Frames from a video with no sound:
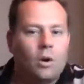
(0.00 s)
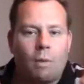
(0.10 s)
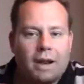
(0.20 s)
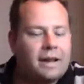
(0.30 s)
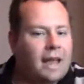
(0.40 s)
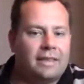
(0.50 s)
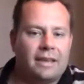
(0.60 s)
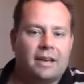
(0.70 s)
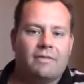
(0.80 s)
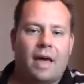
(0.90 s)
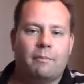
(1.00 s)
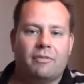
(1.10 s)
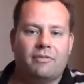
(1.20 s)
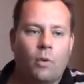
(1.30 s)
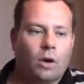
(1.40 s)
Why didn't I think of that
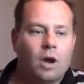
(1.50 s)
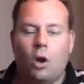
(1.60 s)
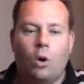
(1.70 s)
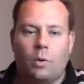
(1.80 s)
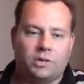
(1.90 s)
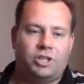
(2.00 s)
before? Oh,